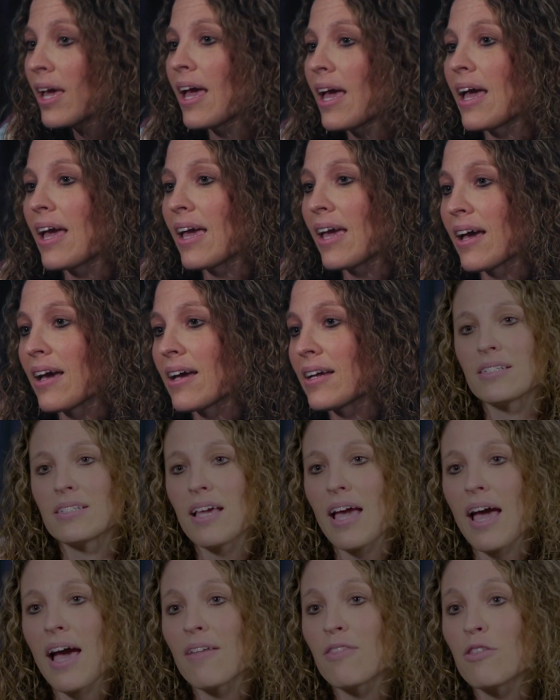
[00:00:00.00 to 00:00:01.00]
and
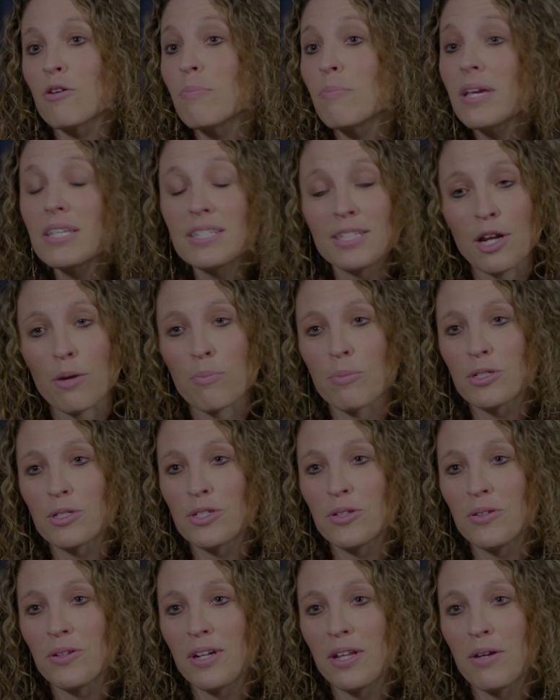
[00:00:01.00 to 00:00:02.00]
had the amazing
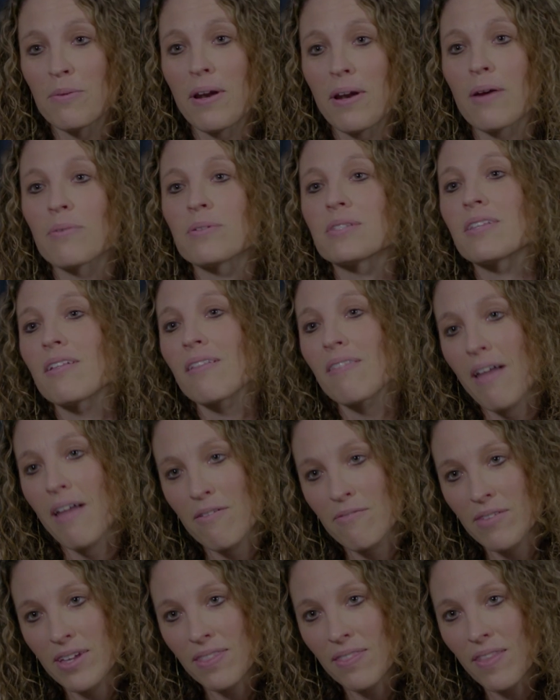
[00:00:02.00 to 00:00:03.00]
opportunity when I was
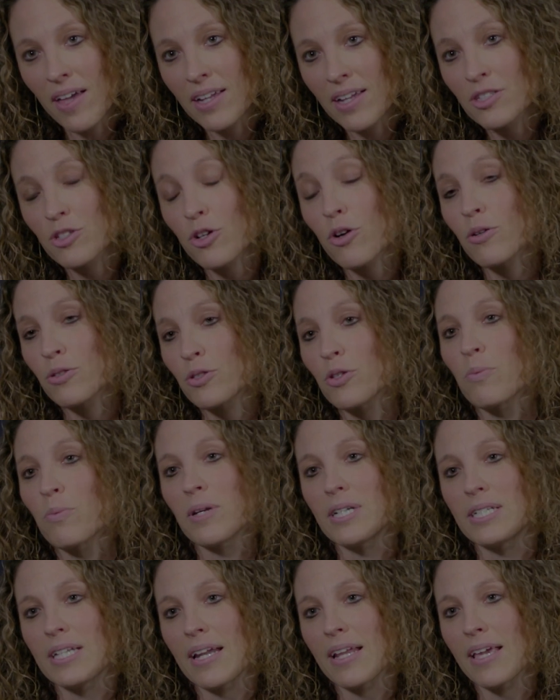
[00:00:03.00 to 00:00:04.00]
11 then to also
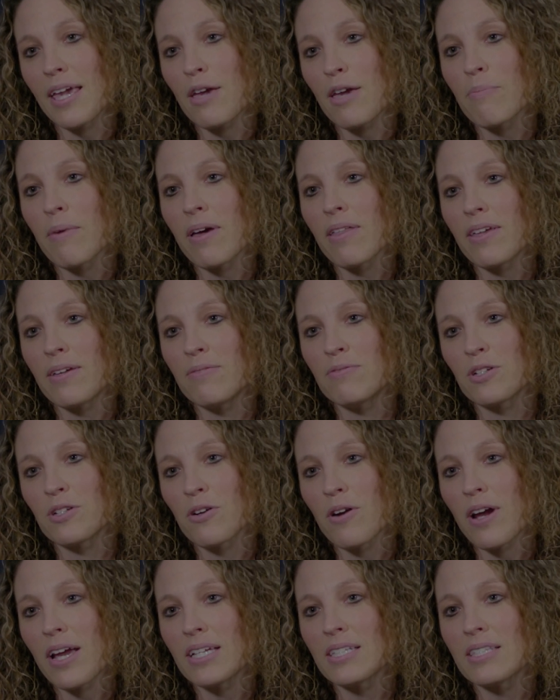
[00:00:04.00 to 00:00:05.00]
rededicate my life to
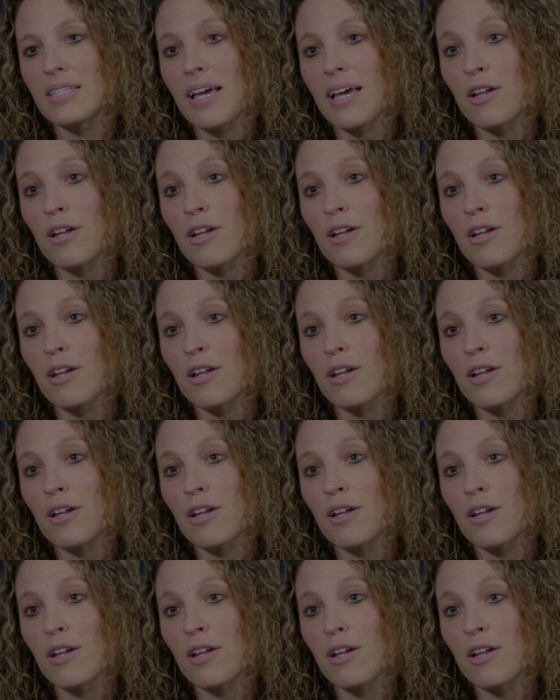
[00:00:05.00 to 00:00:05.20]
Christ